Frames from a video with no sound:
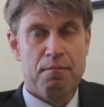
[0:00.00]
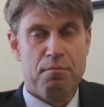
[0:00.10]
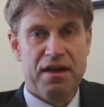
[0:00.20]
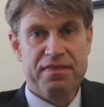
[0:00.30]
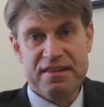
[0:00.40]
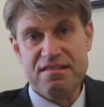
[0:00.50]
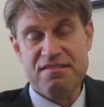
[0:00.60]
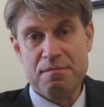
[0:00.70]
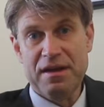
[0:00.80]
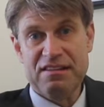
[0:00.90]
but that you
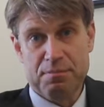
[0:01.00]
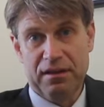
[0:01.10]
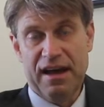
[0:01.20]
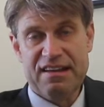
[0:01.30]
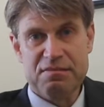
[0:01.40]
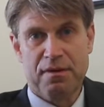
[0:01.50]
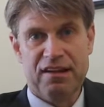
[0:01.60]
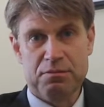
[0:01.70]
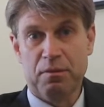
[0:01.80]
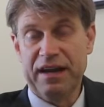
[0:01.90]
should be as polite as
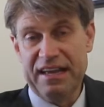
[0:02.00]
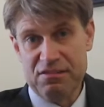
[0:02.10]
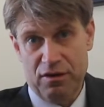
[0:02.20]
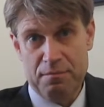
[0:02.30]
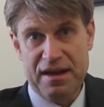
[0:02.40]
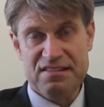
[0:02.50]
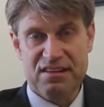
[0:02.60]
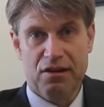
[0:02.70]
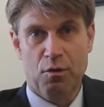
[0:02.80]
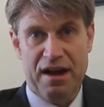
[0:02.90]
possible in answering
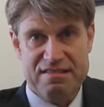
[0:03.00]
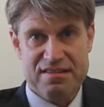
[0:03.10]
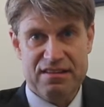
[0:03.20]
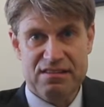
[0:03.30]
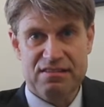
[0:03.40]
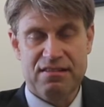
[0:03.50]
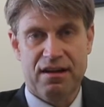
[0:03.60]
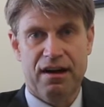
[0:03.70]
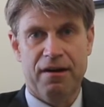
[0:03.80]
basic questions.